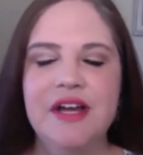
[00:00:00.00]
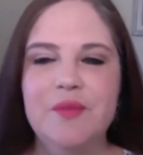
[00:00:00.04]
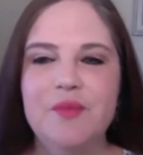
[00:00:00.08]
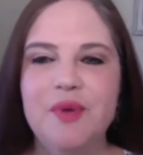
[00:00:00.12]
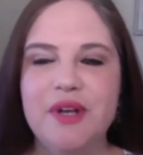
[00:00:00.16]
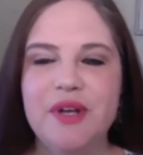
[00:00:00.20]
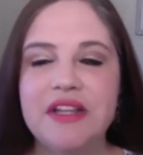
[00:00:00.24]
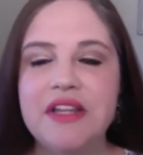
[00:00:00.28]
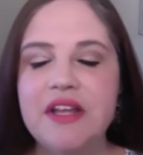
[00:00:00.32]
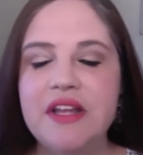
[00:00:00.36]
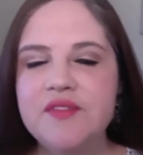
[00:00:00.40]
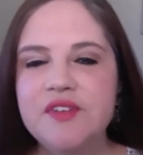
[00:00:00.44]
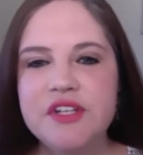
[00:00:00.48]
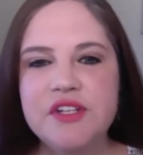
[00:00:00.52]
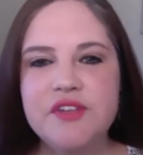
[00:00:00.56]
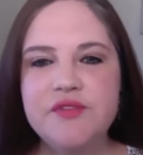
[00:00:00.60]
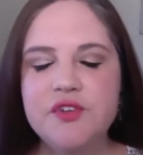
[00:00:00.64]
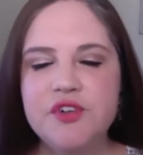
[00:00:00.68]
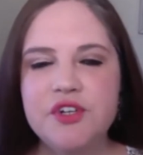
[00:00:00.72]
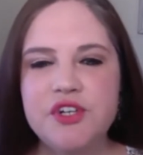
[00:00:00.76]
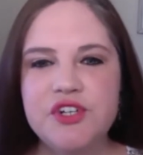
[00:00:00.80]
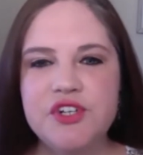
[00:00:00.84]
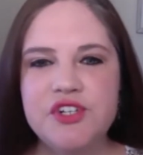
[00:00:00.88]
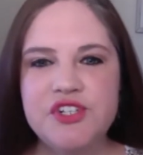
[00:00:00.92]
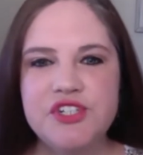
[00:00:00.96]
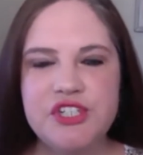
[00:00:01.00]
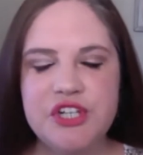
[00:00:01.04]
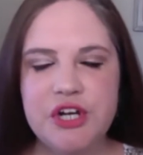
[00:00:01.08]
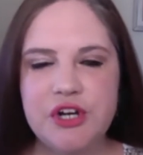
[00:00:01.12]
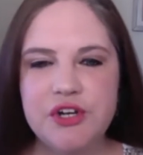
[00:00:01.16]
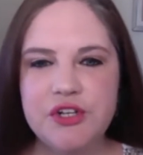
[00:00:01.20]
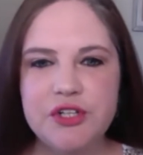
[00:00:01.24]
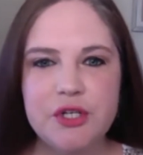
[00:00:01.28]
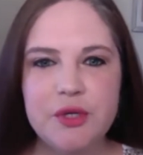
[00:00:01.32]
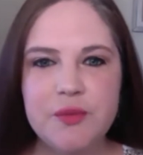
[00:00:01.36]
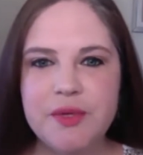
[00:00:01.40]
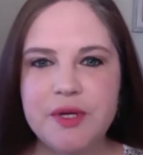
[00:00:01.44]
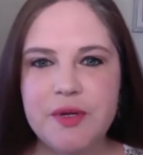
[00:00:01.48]
But I'd love to for you to share a
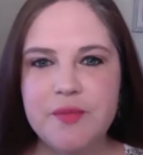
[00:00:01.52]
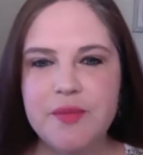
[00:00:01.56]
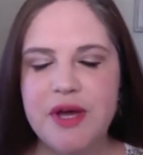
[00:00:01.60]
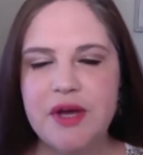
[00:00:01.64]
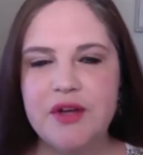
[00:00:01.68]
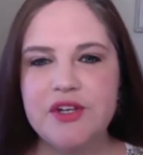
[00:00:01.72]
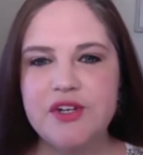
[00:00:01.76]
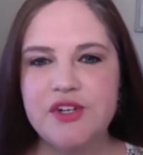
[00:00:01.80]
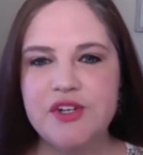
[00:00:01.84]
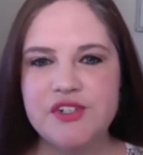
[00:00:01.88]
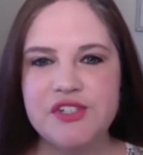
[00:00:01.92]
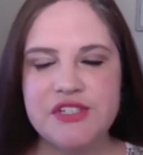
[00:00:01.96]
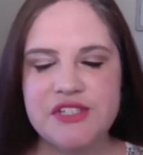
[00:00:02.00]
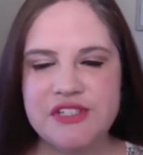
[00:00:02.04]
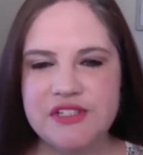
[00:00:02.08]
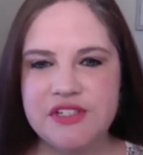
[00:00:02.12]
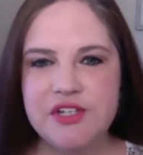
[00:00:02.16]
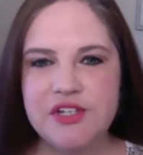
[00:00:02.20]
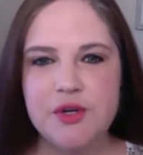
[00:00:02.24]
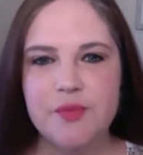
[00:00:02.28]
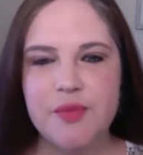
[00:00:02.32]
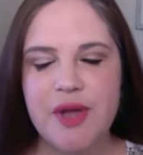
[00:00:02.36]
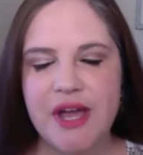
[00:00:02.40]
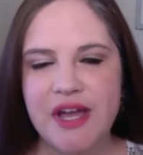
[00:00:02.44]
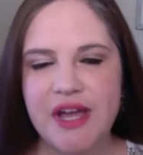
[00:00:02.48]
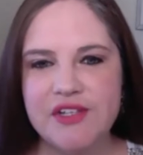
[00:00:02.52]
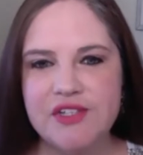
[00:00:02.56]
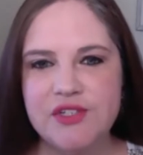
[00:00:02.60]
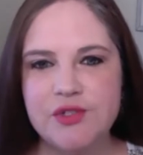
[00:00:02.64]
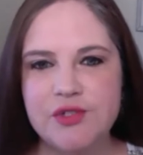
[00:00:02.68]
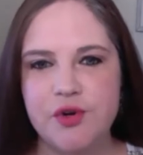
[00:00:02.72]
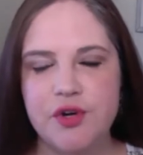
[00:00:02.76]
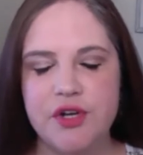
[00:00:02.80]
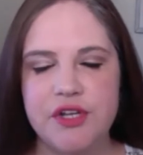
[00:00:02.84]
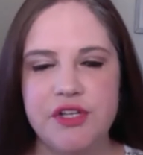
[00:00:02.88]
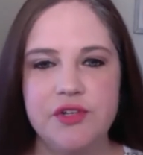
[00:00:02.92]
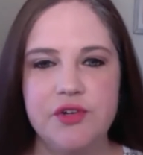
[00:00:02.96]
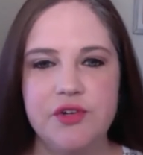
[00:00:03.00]
little bit about your
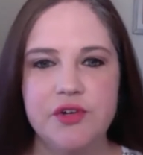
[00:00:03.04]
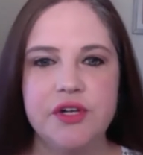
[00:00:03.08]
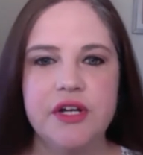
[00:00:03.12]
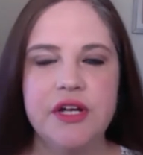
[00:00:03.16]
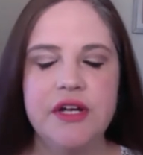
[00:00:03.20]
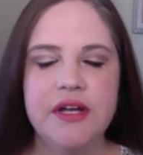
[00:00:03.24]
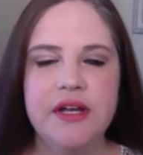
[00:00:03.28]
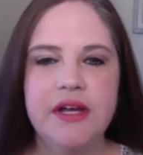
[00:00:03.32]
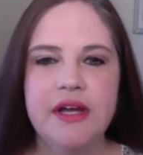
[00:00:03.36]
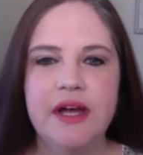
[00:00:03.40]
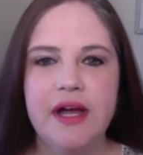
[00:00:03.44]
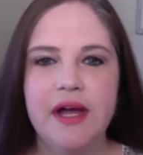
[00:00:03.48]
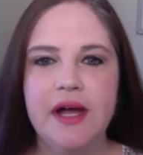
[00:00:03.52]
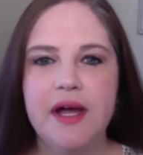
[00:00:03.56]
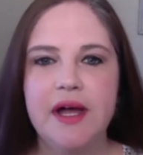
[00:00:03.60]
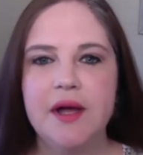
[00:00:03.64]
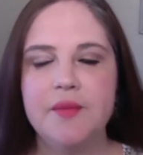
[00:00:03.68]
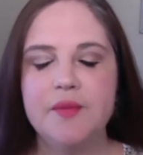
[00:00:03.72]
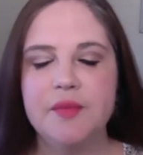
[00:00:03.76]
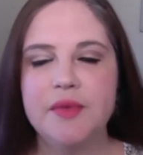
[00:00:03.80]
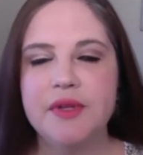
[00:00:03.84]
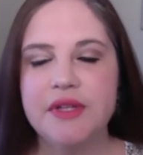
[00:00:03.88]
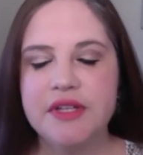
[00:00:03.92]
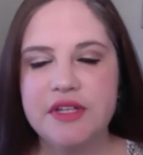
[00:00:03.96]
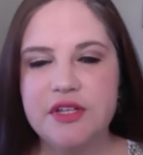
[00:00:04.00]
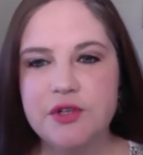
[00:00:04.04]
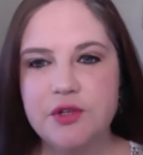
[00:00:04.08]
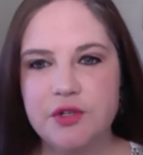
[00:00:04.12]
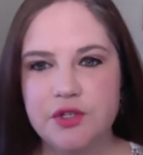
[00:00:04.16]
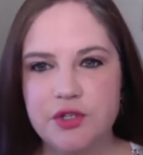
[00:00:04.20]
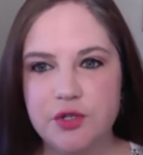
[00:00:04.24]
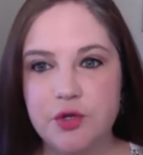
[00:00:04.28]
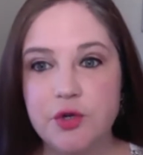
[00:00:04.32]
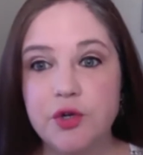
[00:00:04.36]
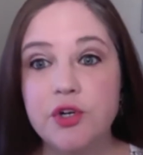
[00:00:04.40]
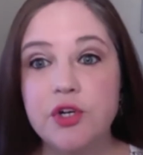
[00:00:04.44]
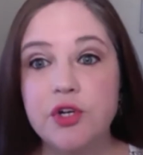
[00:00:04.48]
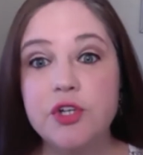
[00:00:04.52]
backstory. You're
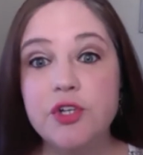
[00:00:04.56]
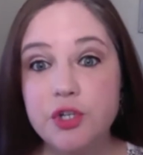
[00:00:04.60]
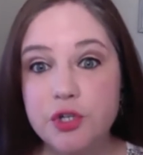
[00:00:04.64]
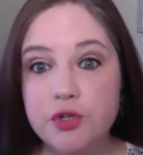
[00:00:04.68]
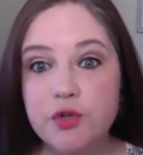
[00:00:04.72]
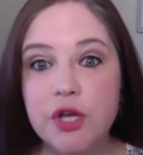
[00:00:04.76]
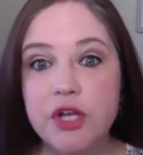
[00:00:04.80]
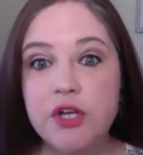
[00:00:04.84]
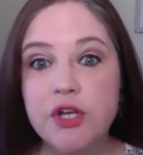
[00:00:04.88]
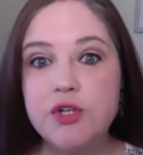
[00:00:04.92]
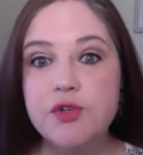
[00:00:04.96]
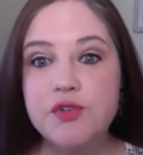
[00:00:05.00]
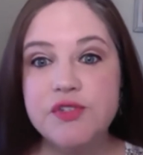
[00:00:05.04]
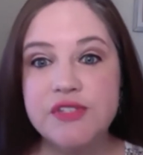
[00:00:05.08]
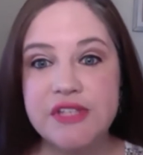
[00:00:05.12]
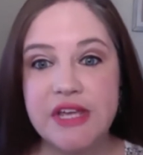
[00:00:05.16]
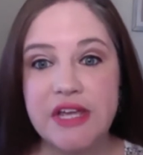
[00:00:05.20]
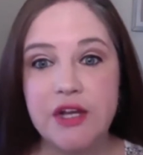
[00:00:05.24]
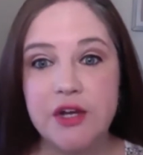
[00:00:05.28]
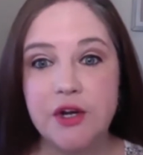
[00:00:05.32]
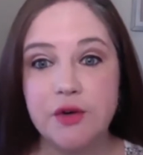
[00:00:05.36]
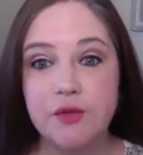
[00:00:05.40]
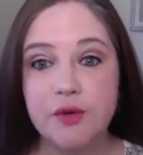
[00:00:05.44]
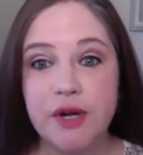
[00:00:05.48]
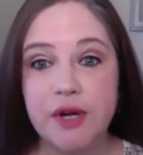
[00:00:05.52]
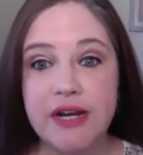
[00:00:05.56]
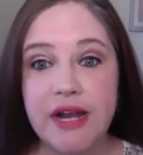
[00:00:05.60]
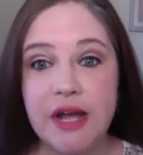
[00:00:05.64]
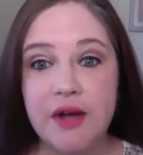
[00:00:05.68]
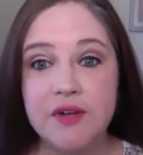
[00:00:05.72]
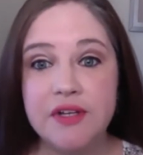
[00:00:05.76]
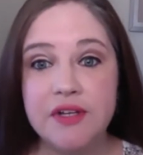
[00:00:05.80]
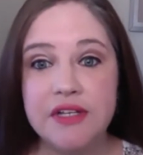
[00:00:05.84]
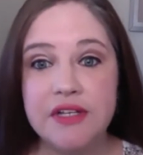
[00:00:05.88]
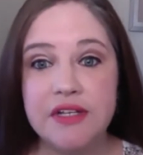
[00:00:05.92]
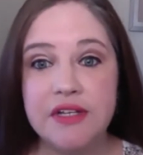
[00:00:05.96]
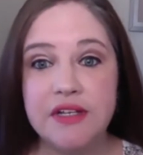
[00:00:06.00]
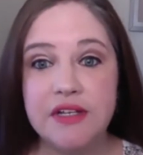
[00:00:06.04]
a news anchor, right,
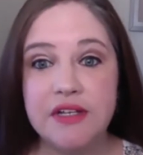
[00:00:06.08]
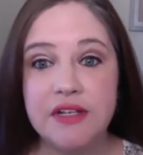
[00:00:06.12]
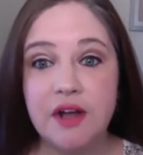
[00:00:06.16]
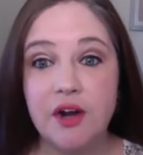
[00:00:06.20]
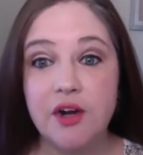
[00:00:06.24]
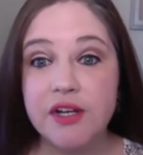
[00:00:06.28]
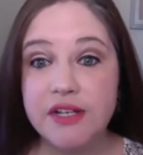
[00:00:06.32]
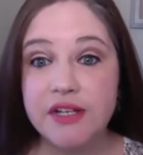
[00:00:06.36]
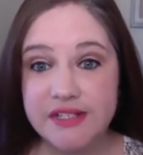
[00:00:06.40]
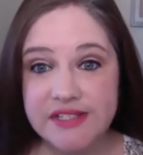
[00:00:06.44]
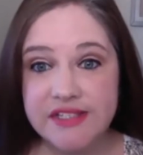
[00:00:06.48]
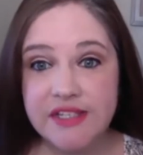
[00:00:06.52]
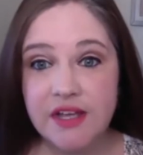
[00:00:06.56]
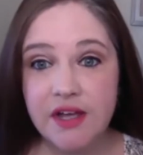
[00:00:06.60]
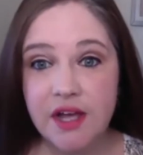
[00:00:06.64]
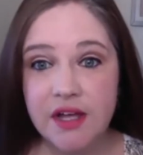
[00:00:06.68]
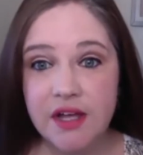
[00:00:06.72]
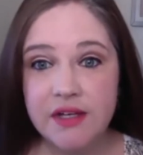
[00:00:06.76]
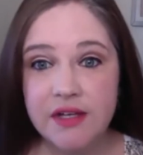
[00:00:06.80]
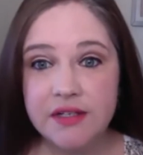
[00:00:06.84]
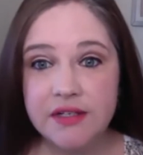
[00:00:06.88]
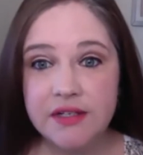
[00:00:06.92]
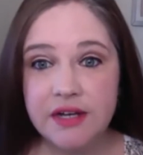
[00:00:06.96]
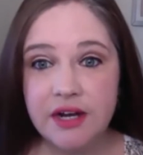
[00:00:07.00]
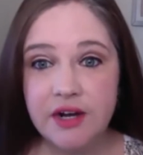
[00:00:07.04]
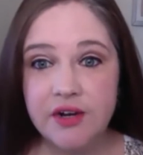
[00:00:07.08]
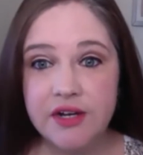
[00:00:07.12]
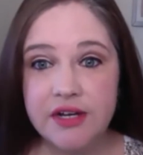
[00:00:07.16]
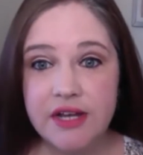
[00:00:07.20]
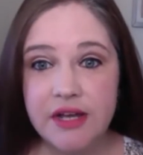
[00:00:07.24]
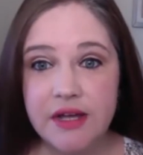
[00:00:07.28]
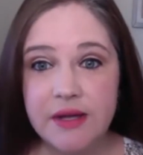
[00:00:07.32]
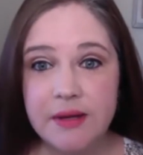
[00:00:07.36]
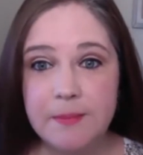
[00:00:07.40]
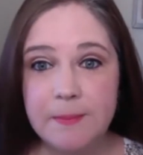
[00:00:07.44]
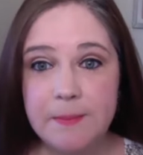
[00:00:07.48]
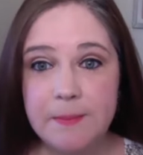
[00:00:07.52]
out in Arkansas area?